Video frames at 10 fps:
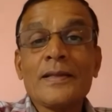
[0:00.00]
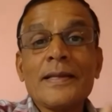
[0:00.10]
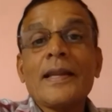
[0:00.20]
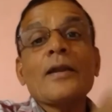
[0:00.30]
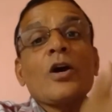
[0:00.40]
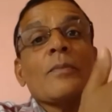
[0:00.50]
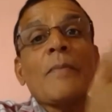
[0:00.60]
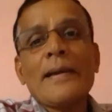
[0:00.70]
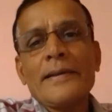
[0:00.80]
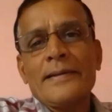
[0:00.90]
Then I got
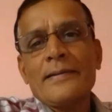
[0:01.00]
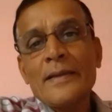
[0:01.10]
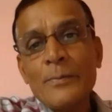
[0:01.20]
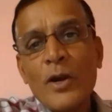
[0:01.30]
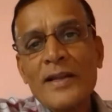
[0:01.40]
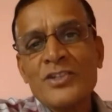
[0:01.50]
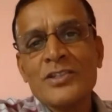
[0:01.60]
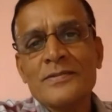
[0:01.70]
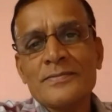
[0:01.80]
married, reproduction.